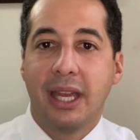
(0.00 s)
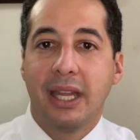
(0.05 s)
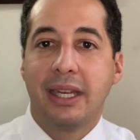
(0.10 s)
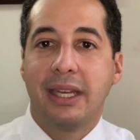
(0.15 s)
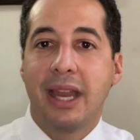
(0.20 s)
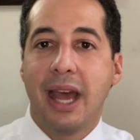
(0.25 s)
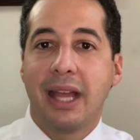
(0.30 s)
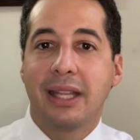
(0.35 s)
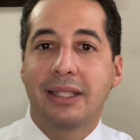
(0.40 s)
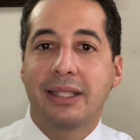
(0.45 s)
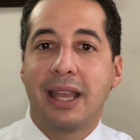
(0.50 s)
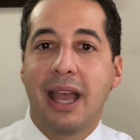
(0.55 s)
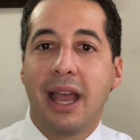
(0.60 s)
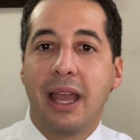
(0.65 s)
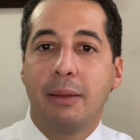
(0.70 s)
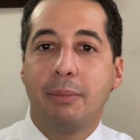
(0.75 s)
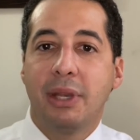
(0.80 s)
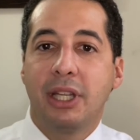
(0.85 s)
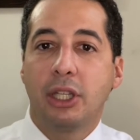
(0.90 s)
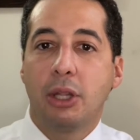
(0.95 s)
Not
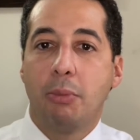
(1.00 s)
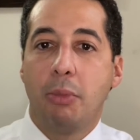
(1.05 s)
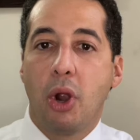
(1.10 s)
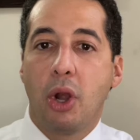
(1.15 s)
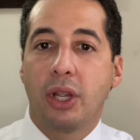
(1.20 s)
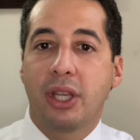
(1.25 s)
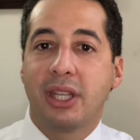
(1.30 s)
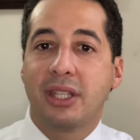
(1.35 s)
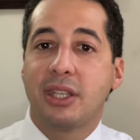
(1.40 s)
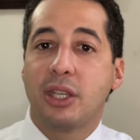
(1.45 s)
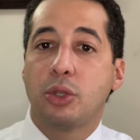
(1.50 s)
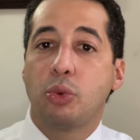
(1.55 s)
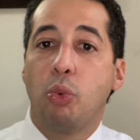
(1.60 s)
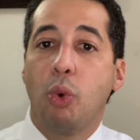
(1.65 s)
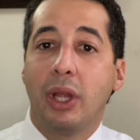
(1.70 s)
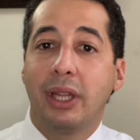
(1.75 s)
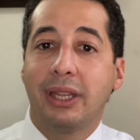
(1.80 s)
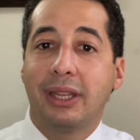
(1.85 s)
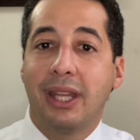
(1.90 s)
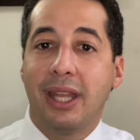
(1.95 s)
timing the markets is
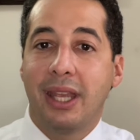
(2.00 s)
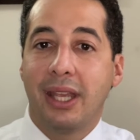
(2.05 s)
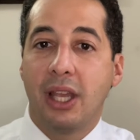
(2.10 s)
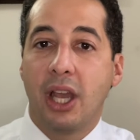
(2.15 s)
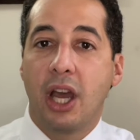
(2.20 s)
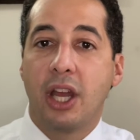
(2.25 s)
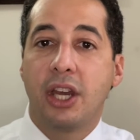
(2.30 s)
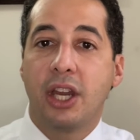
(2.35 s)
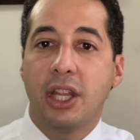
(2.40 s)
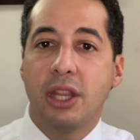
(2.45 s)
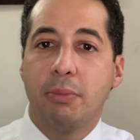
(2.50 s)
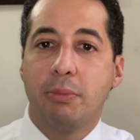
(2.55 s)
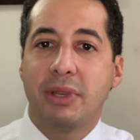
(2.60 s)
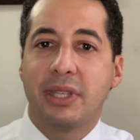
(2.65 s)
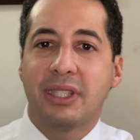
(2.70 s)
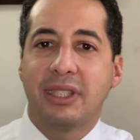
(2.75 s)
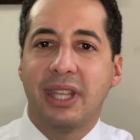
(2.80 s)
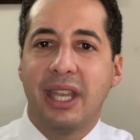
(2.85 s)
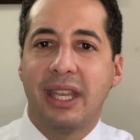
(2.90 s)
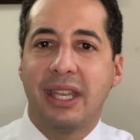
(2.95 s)
one thing. Another
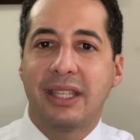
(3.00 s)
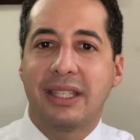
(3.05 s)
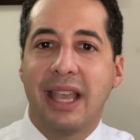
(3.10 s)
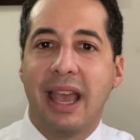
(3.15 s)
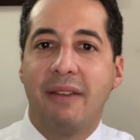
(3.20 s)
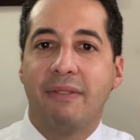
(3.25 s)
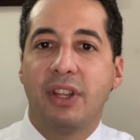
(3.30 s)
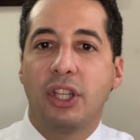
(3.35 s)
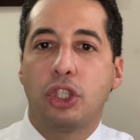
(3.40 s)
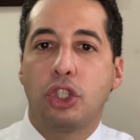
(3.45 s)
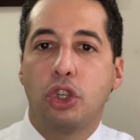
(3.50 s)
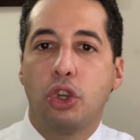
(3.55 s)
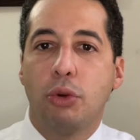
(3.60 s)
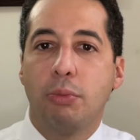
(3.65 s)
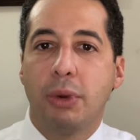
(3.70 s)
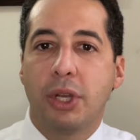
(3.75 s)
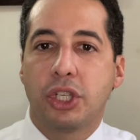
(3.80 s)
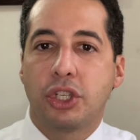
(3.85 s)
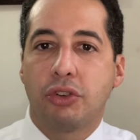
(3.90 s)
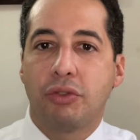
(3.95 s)
mistake is having too
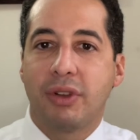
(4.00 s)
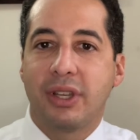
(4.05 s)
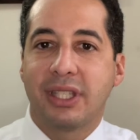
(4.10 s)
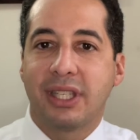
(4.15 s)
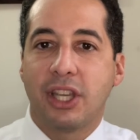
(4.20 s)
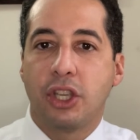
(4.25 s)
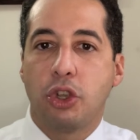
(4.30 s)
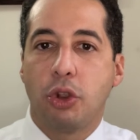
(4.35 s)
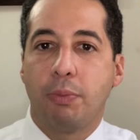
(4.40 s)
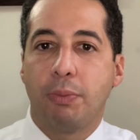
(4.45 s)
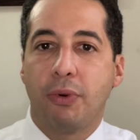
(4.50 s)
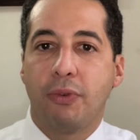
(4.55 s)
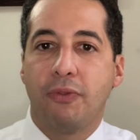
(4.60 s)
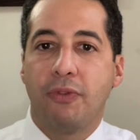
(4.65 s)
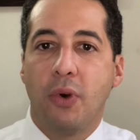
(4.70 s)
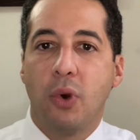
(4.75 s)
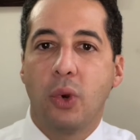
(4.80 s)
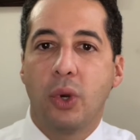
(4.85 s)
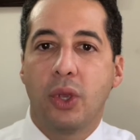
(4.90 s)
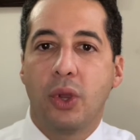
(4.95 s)
much risk in your
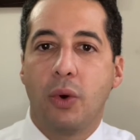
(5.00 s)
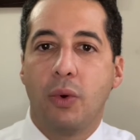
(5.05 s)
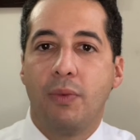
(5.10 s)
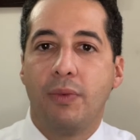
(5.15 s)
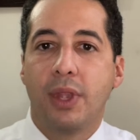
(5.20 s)
portfolio.